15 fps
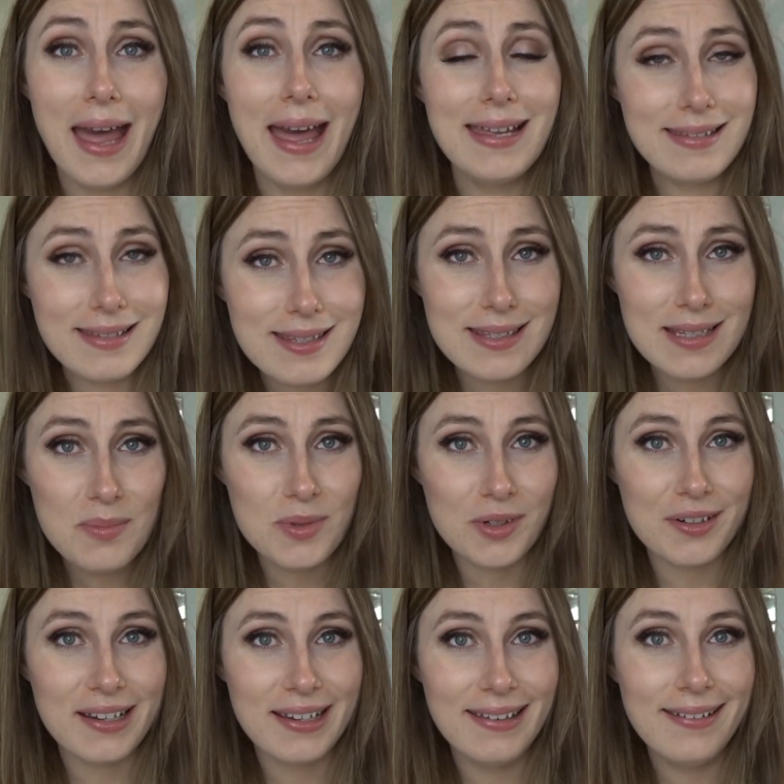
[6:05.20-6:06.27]
as a
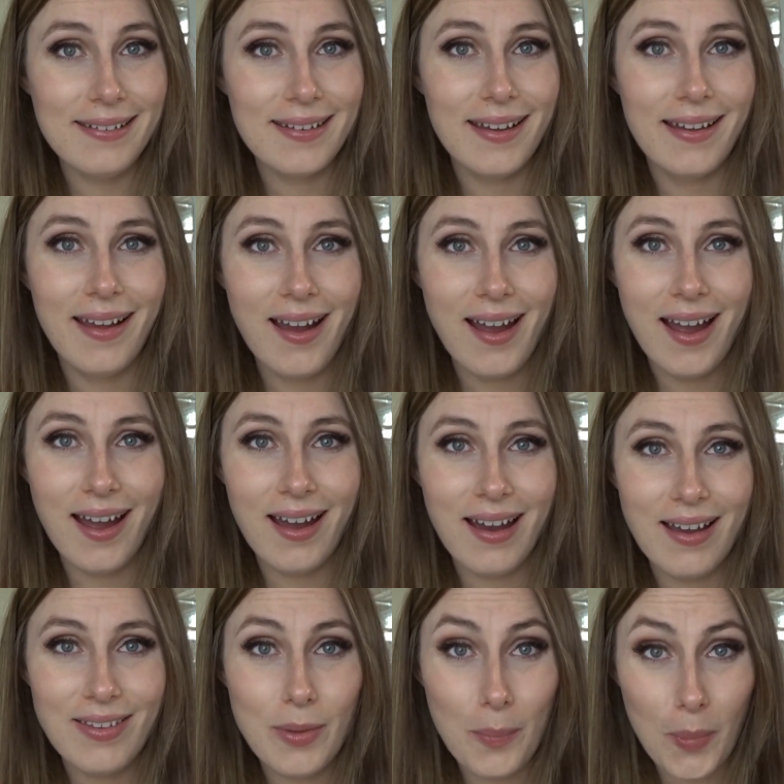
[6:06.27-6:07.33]
summary,
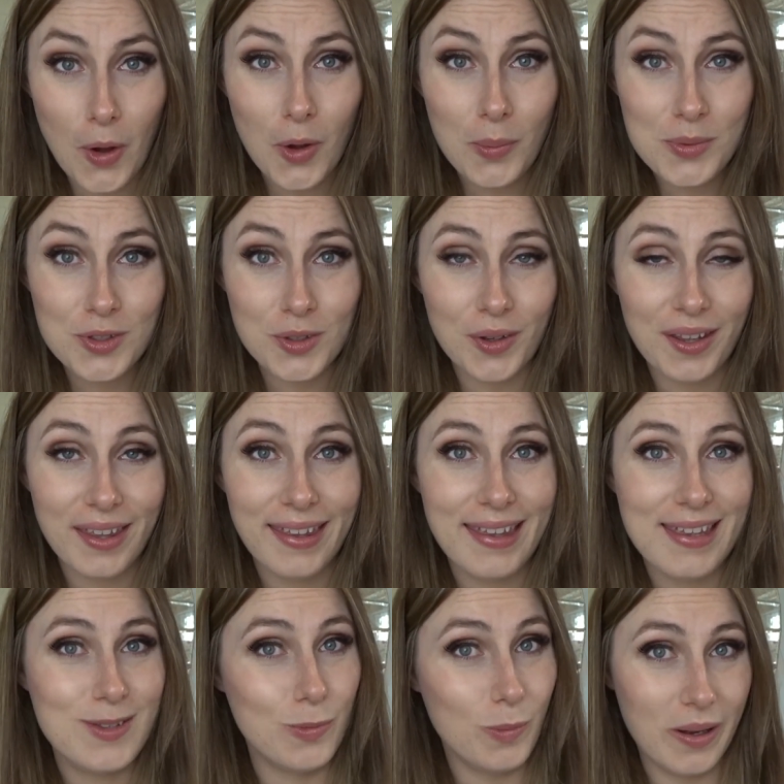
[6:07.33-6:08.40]
the pop socket
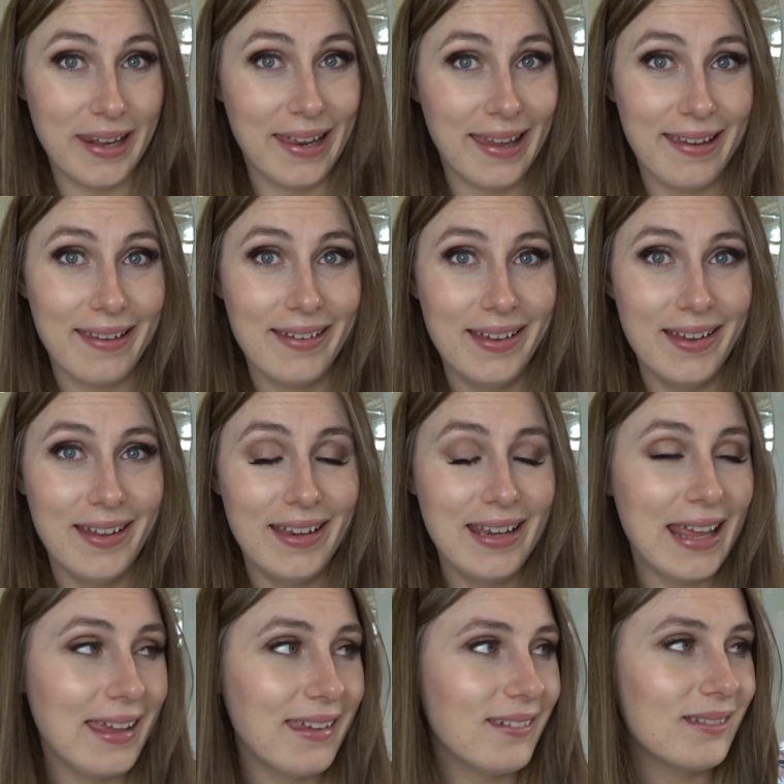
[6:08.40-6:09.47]
is winning,
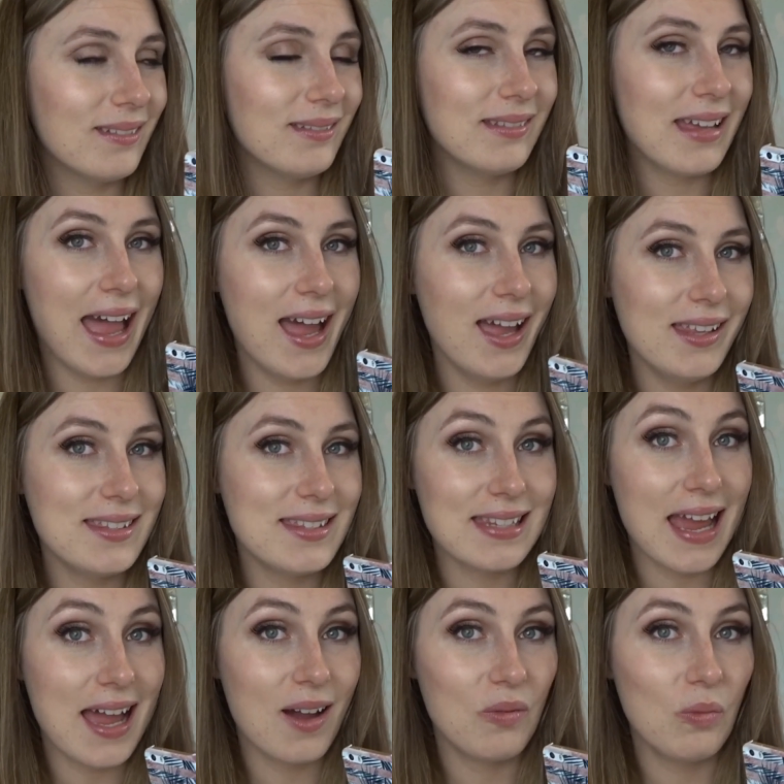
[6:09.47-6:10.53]
like hands
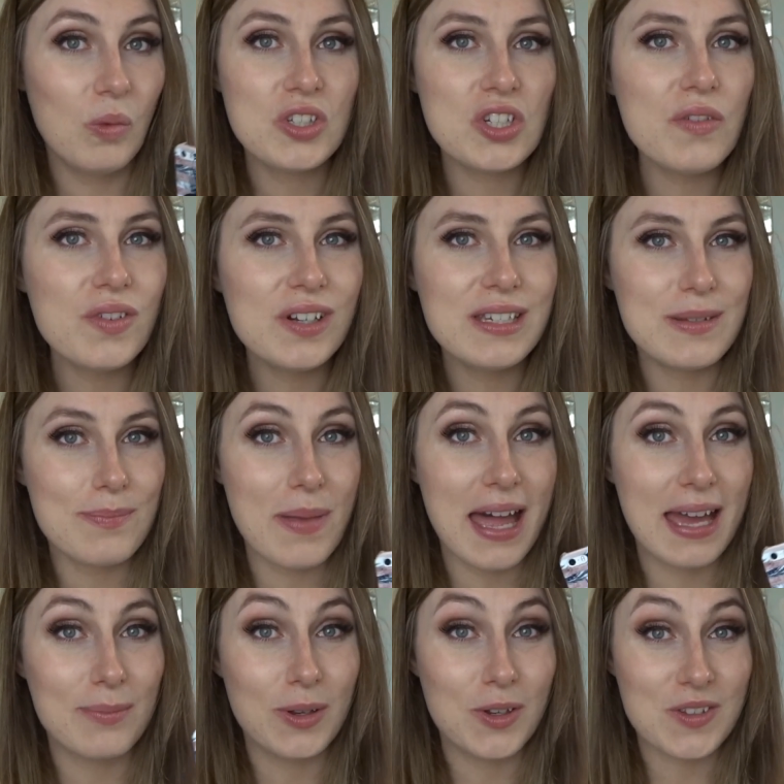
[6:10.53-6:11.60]
down, which I find is
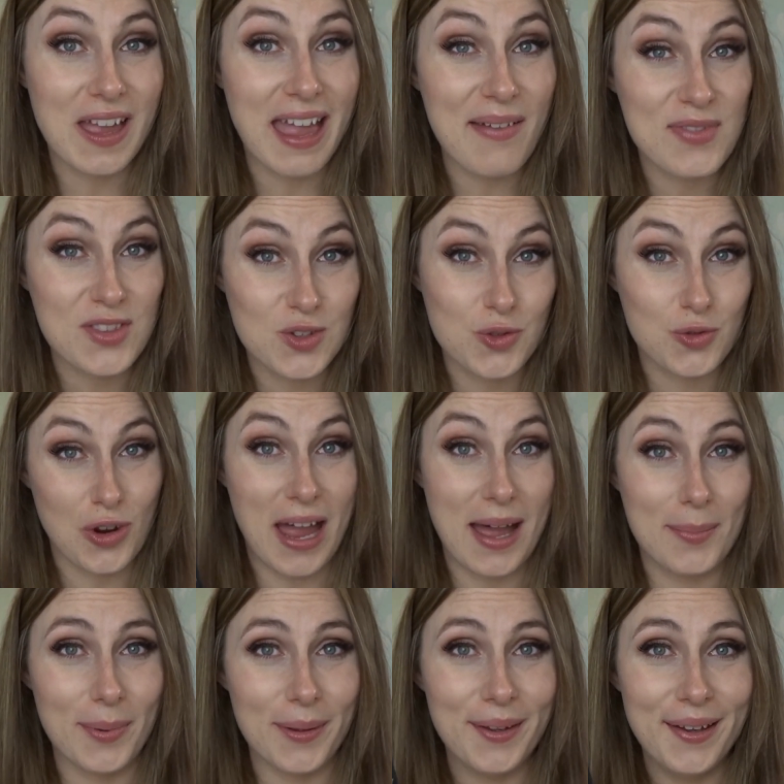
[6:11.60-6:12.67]
mad because I have the
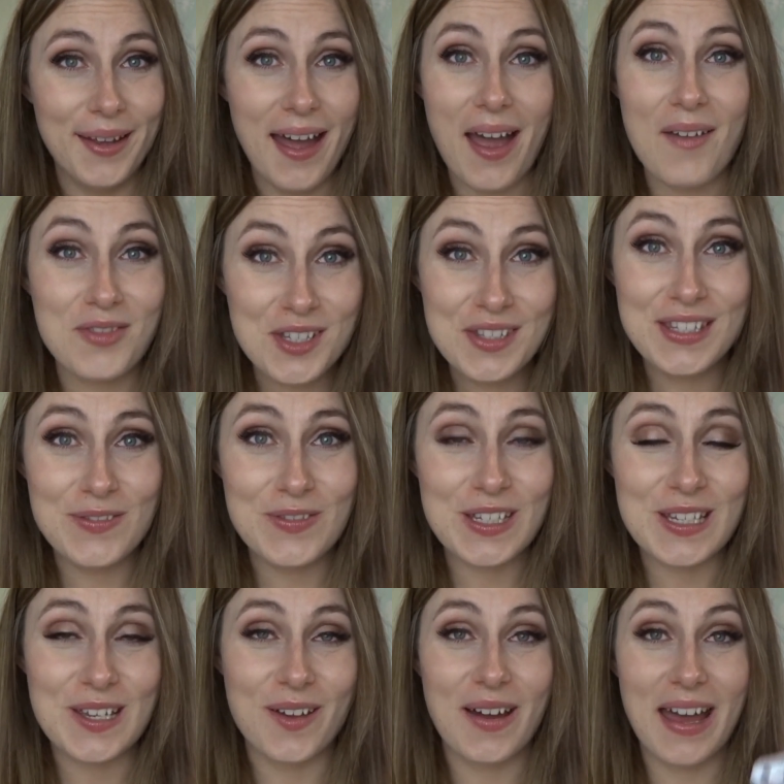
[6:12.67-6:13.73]
strap. I've done this
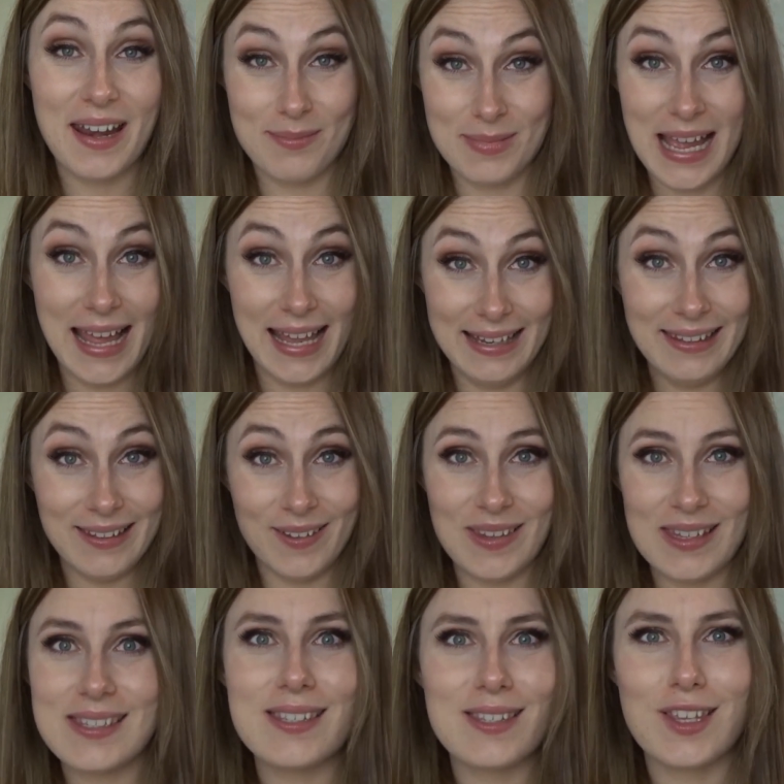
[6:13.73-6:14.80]
video and I'm telling you
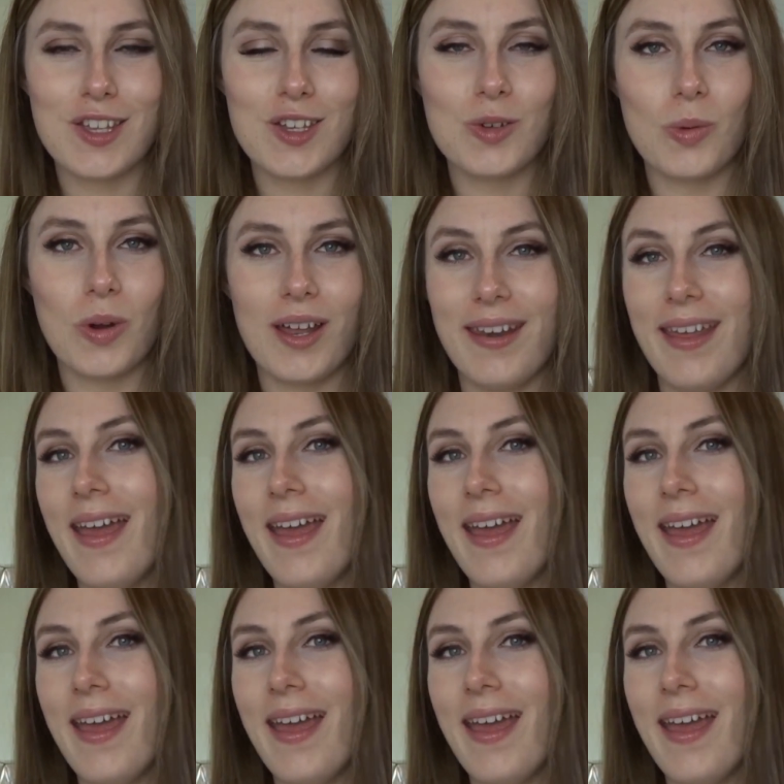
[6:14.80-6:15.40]
this is the good one,